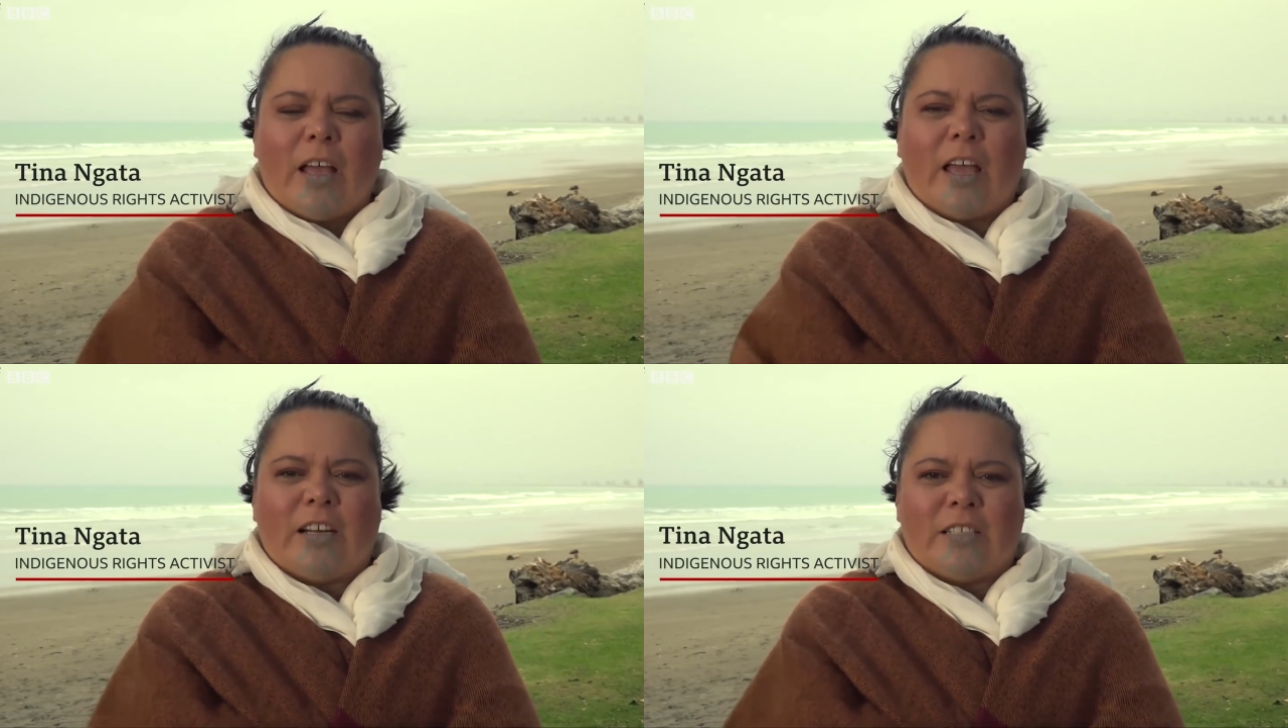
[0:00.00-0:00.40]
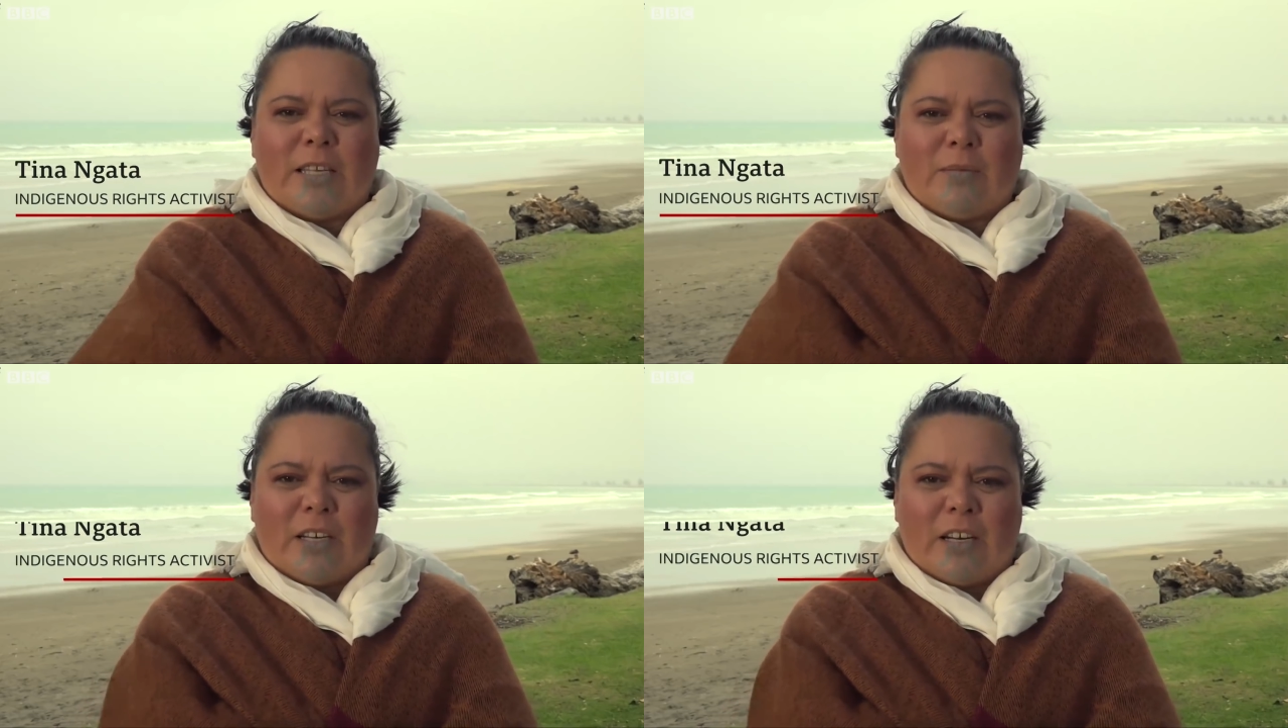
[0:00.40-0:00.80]
and
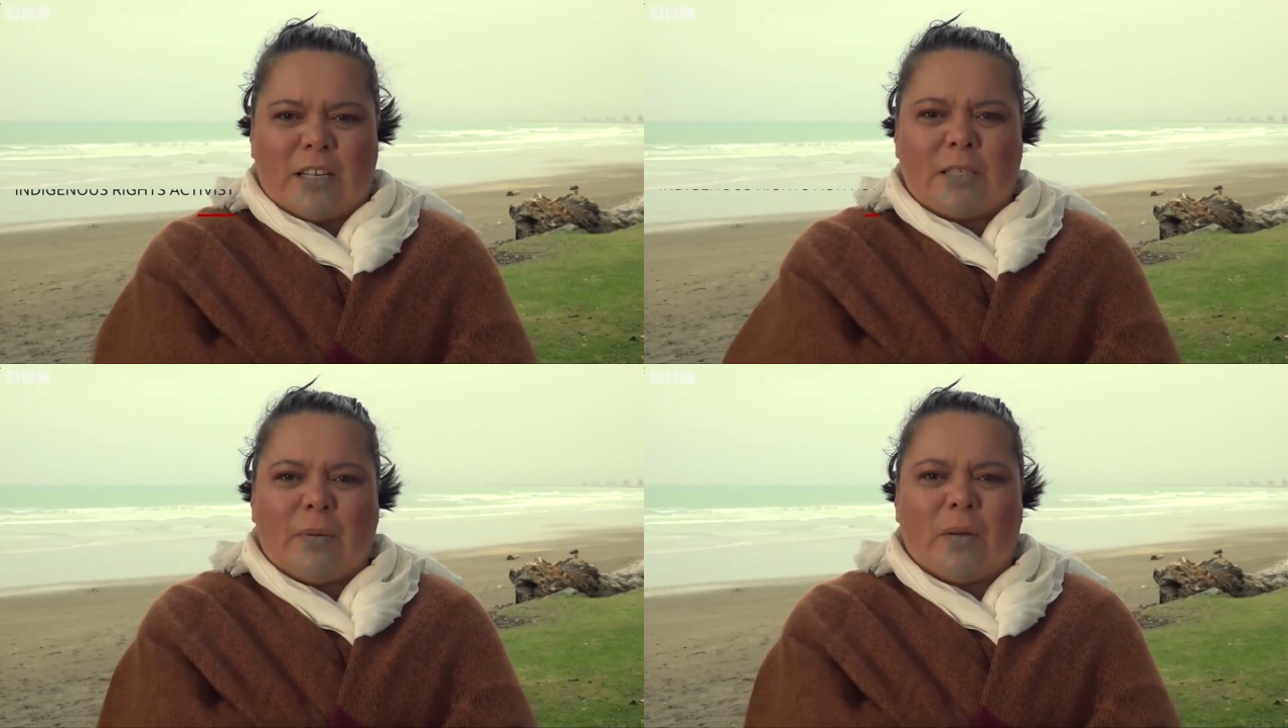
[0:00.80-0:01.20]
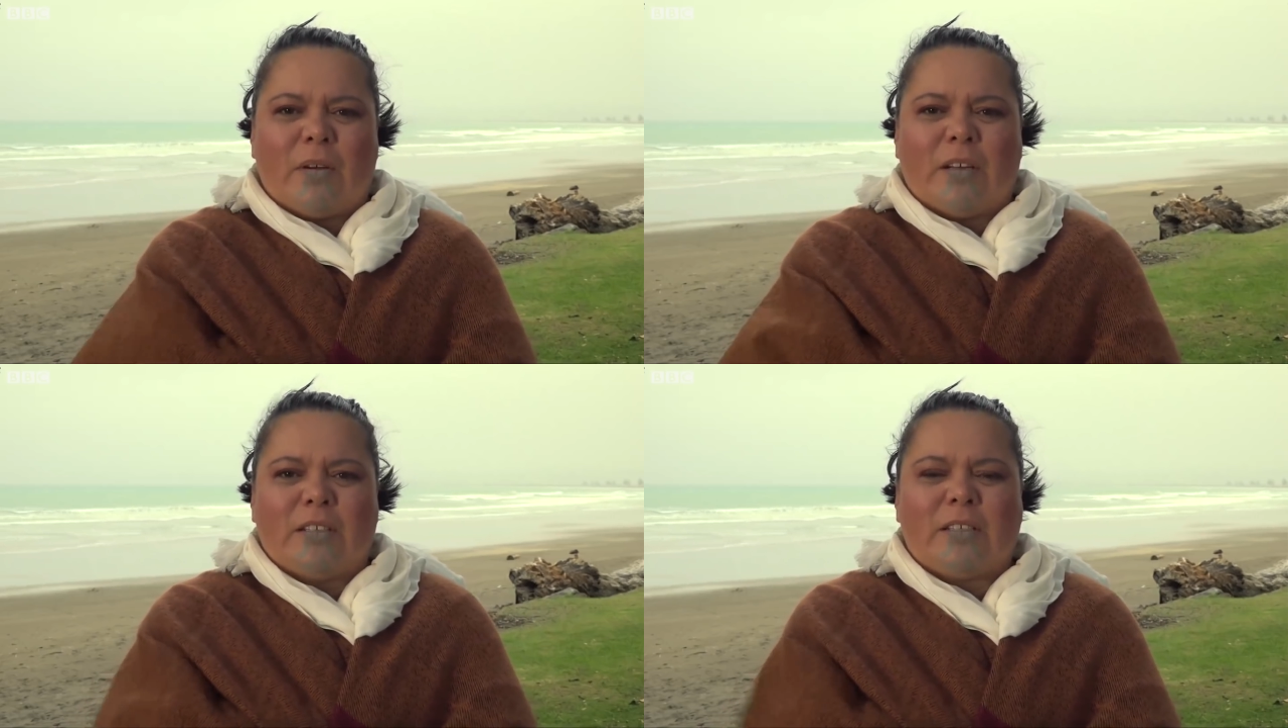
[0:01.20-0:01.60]
accepted an
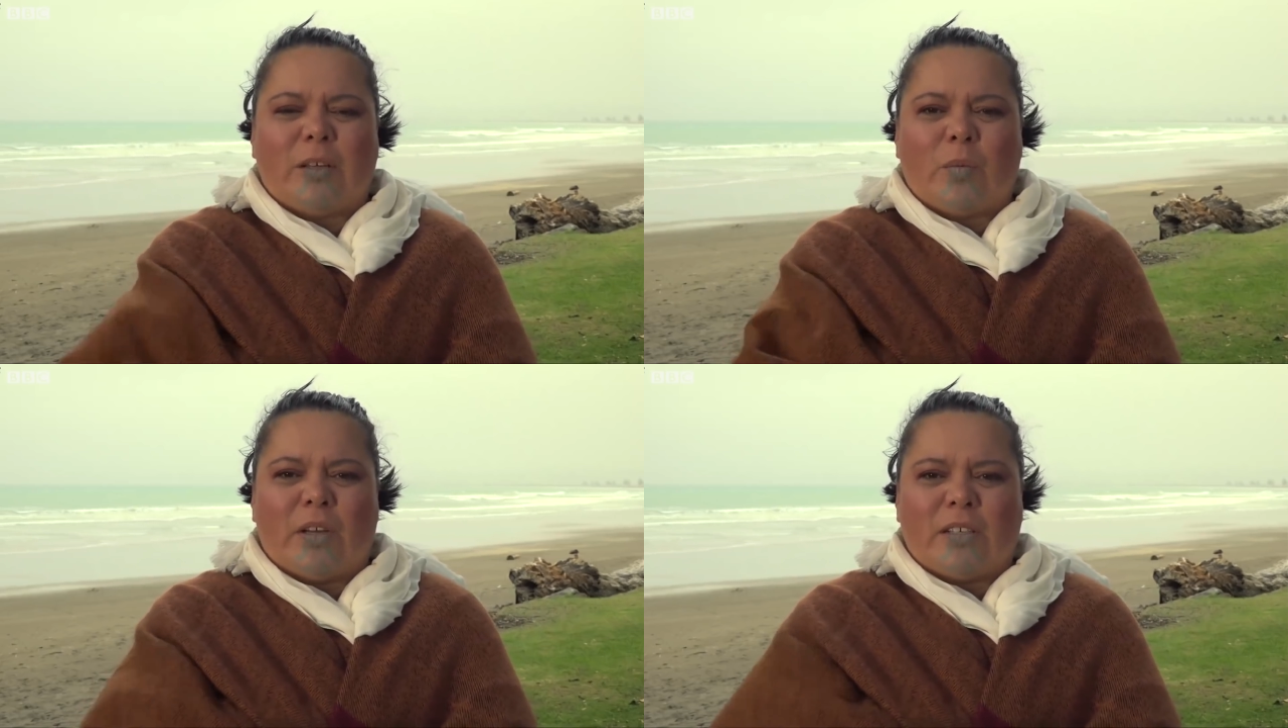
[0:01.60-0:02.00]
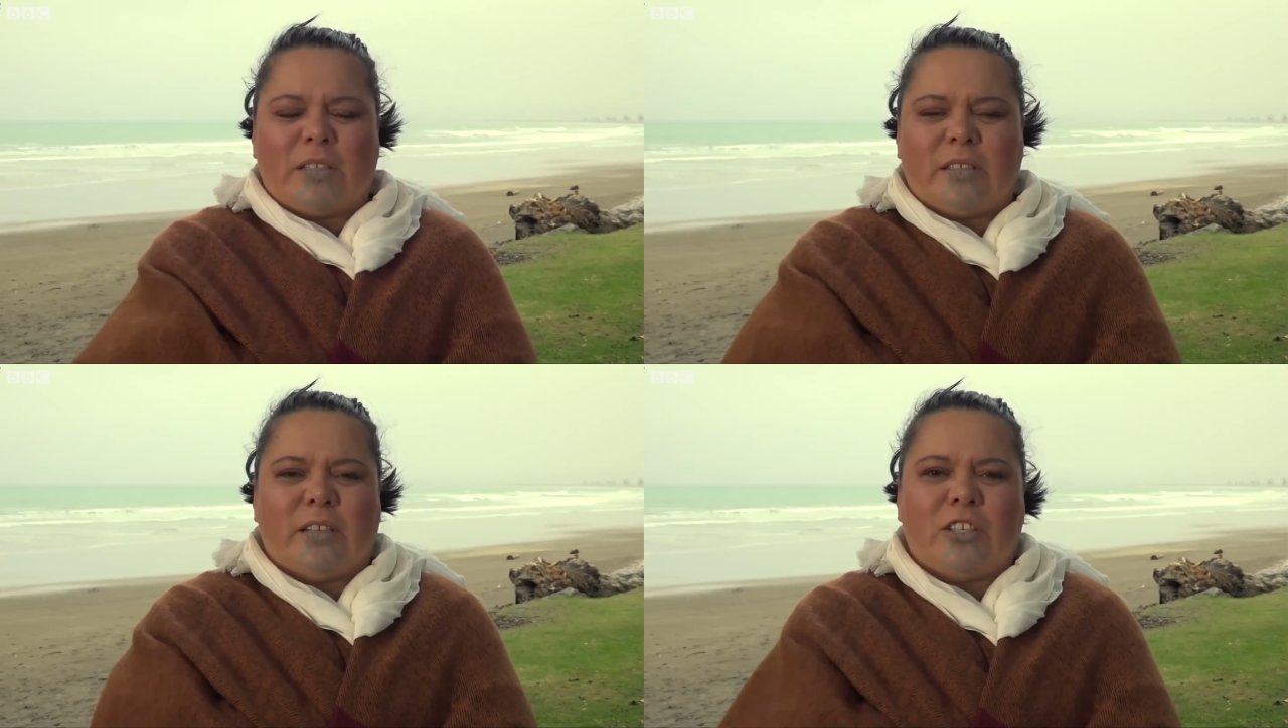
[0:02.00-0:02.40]
experience that we are
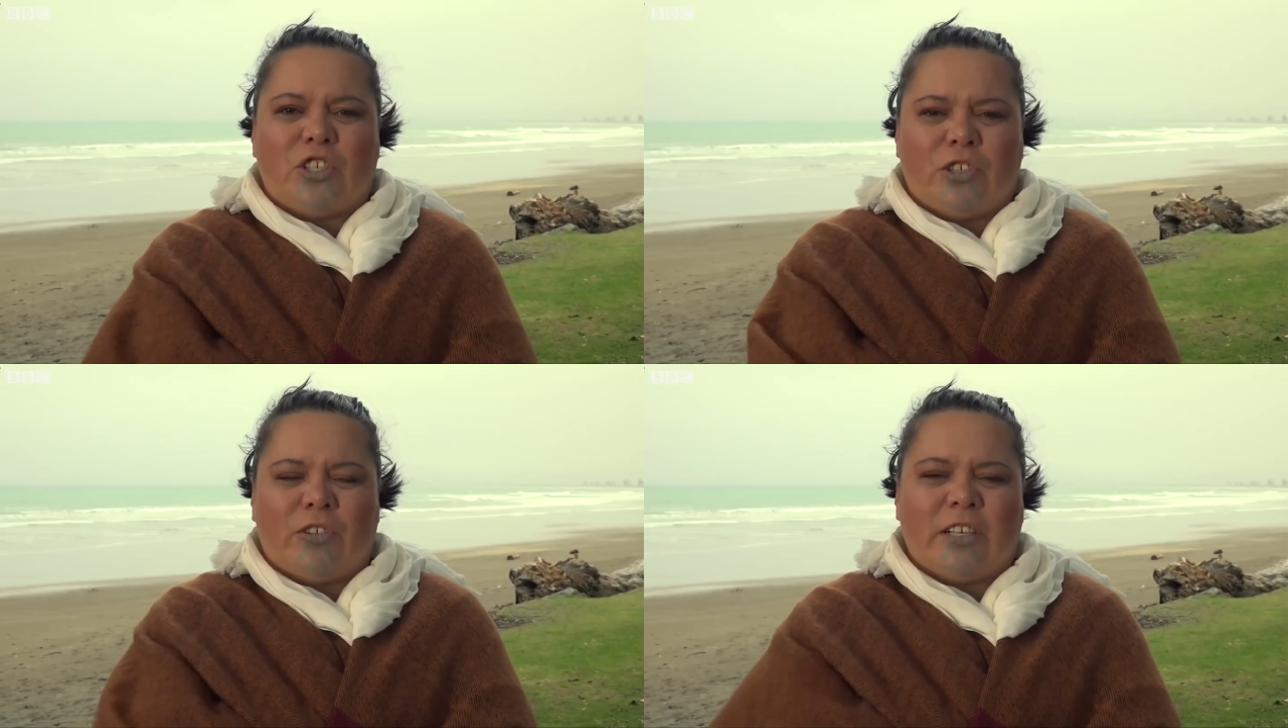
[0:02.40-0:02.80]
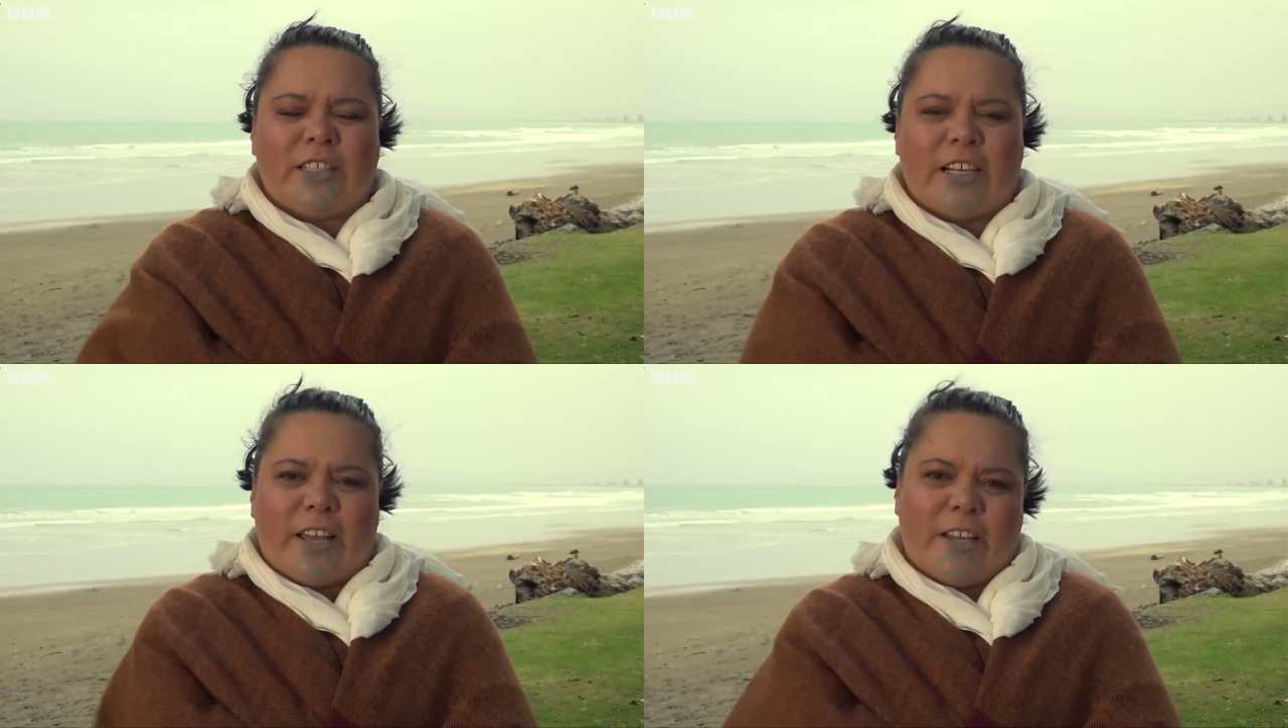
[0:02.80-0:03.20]
still enduring
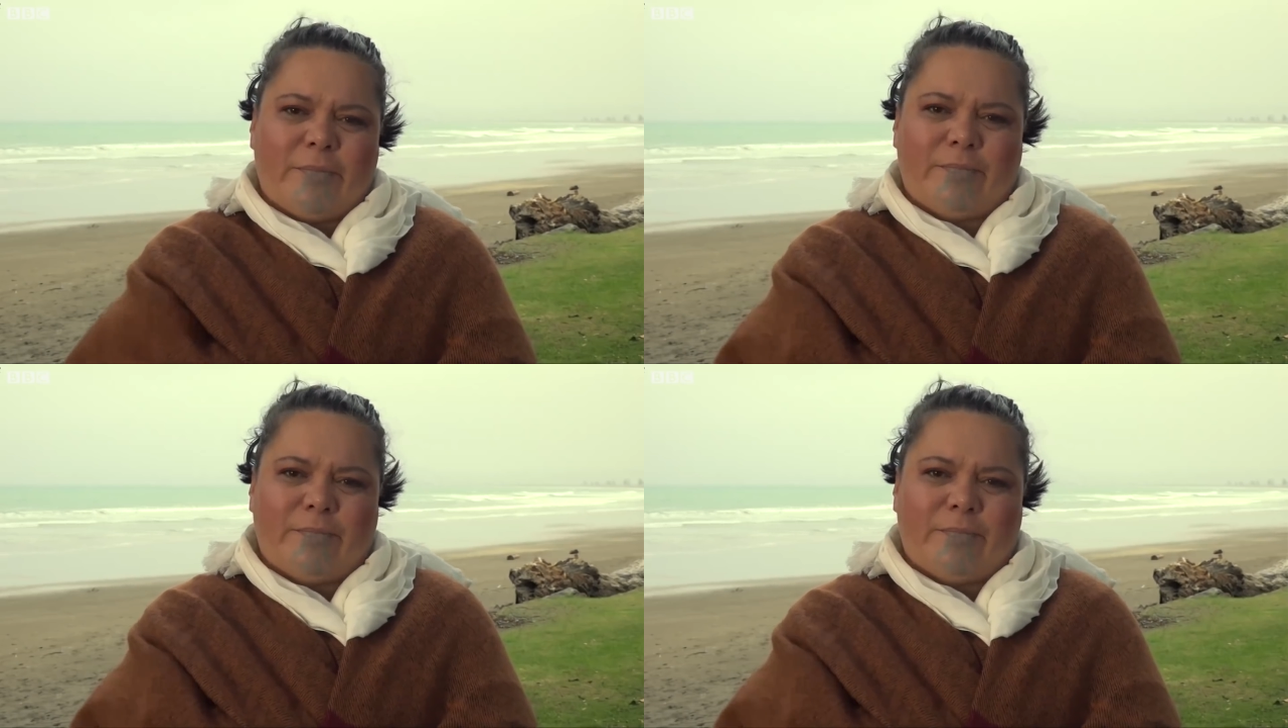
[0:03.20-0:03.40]
today.